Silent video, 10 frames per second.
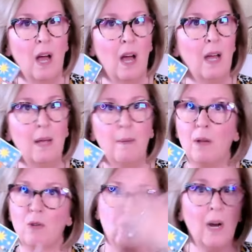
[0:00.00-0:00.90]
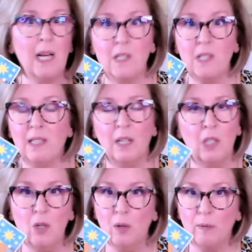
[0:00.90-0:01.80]
i'm trusting that
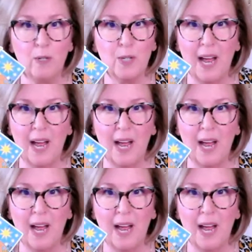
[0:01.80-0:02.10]
the universe